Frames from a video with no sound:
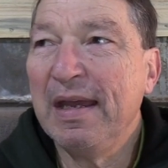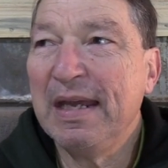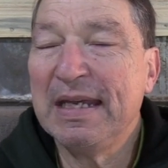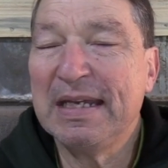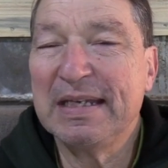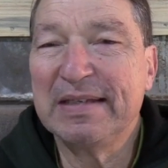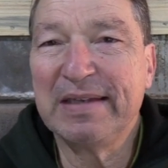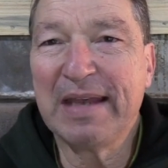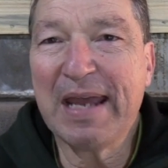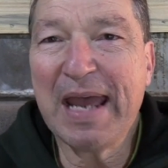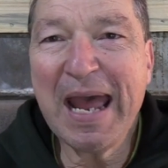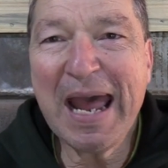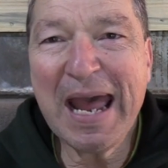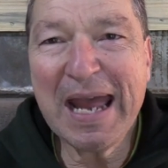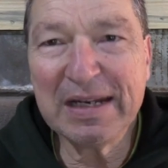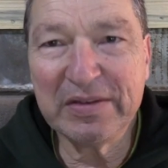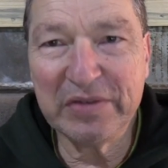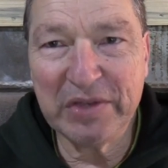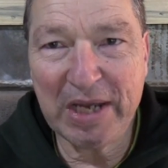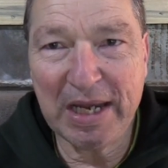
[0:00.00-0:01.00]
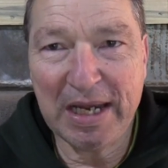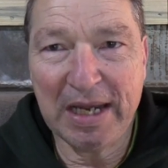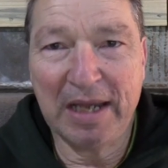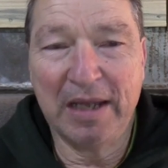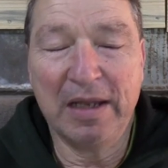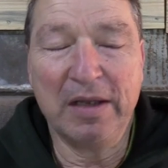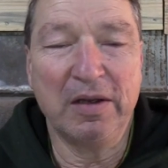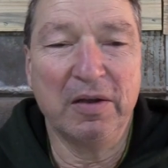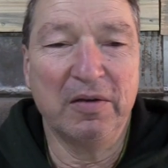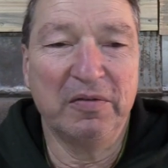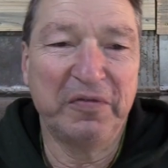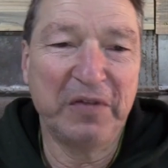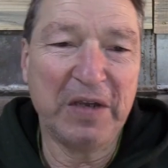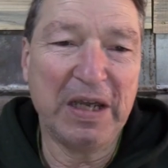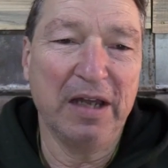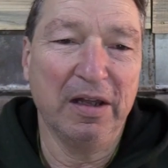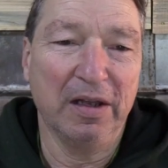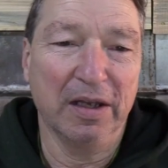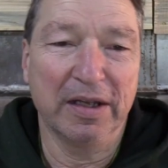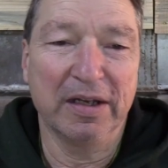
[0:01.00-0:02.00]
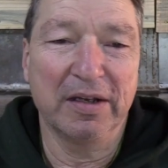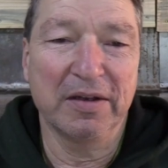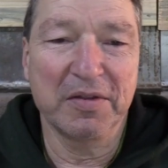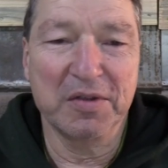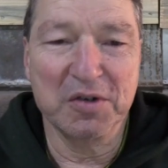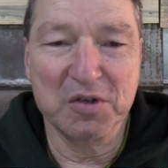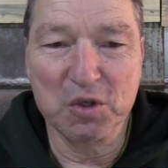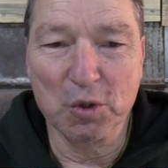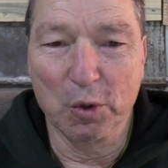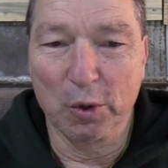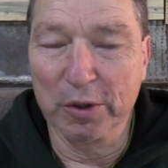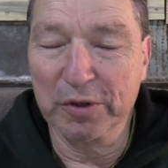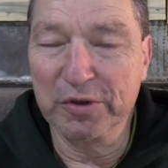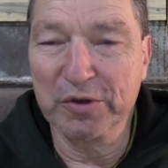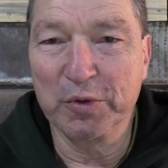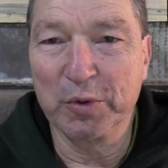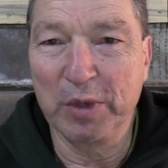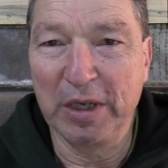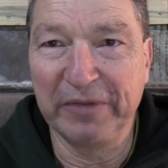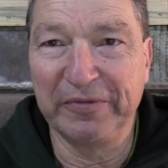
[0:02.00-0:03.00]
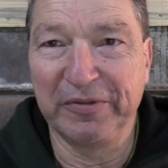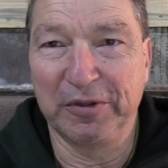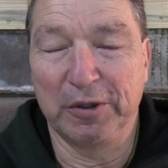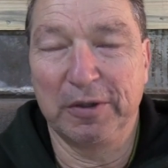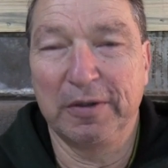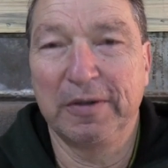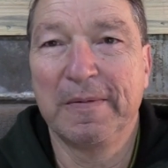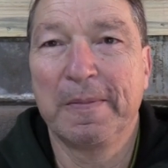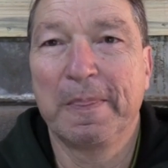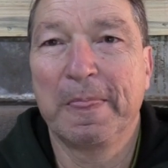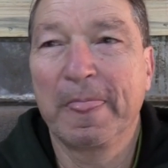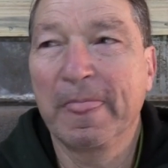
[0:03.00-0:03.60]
his axe head fell into the Jordan River.